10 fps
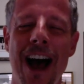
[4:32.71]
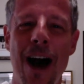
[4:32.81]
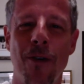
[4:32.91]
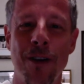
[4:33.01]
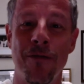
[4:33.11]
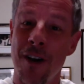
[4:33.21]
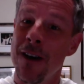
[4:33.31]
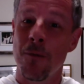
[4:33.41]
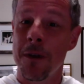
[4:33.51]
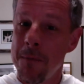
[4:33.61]
out in
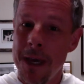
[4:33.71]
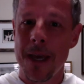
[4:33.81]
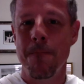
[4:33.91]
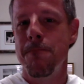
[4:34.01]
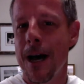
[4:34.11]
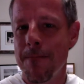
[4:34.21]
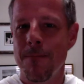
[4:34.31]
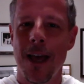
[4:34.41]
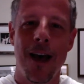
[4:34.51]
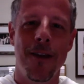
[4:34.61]
front with me. But
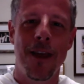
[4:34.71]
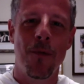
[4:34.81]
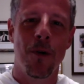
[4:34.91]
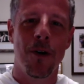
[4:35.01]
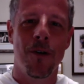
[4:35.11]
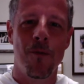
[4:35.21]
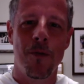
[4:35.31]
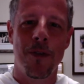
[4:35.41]
they were